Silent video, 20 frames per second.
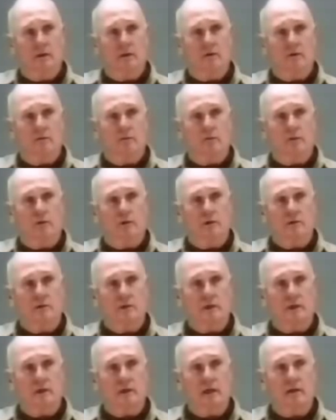to put this
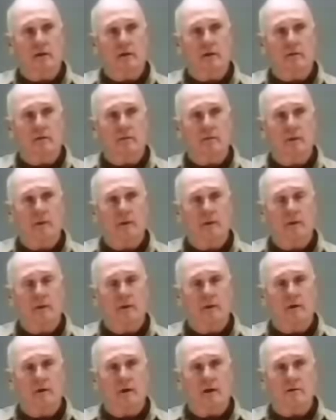thing together.
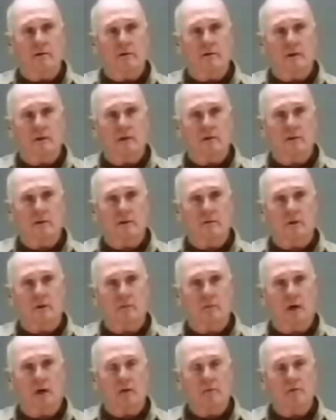Concentration is what
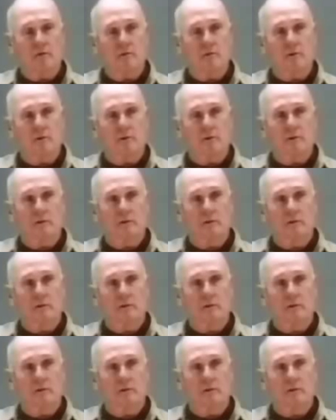marksmanship is.